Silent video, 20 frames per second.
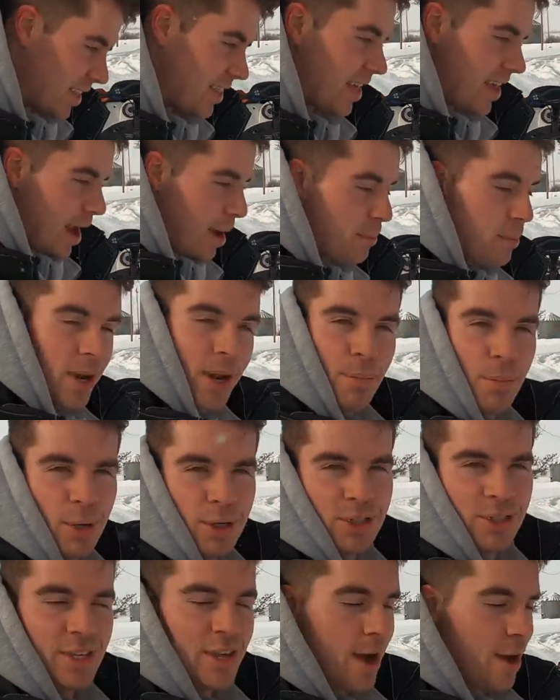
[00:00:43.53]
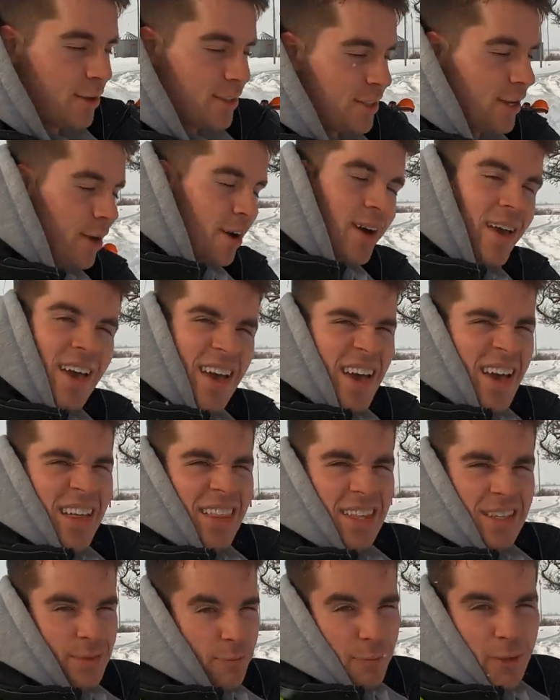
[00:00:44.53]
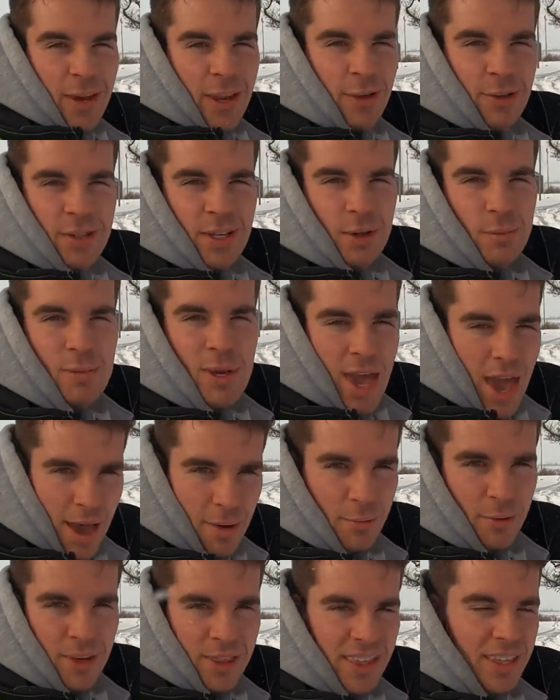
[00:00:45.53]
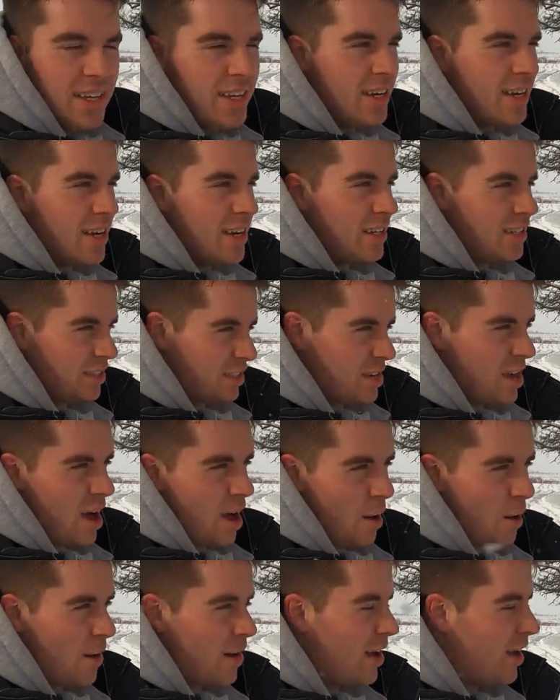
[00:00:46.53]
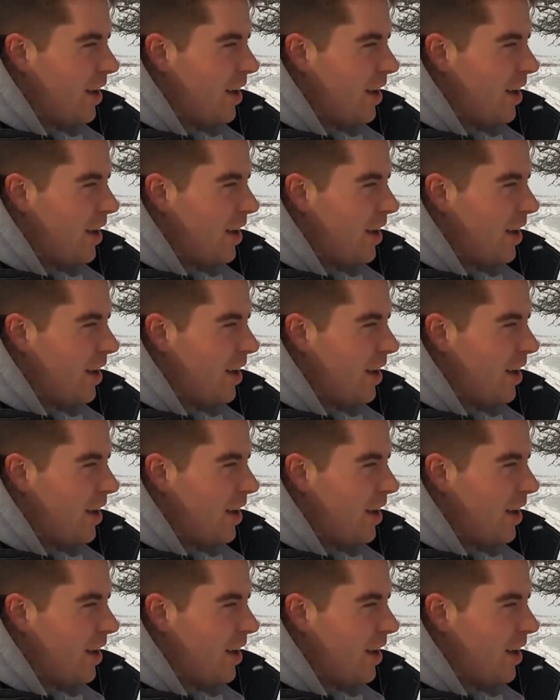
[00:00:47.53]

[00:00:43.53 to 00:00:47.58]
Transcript: And then I'm gonna push snow. So this video is gonna be everything snow.